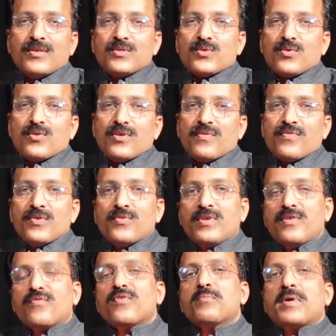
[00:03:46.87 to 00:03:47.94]
So if
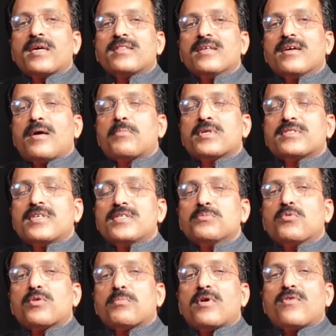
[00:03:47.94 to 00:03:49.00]
you make the upper stage
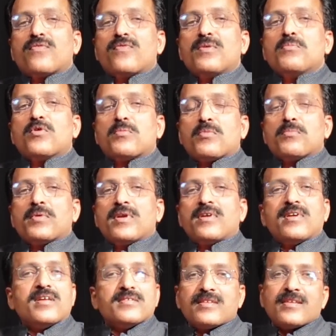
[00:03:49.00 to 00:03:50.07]
more powerful, more
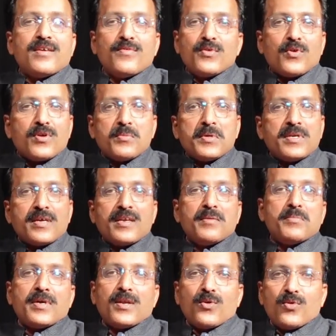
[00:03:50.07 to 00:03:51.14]
propellant, it doesn't give you automatically
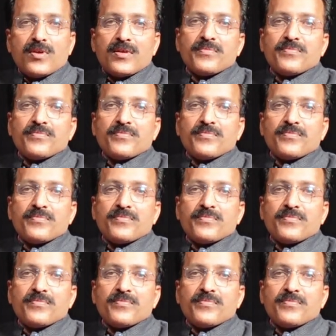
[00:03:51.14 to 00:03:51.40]
payload.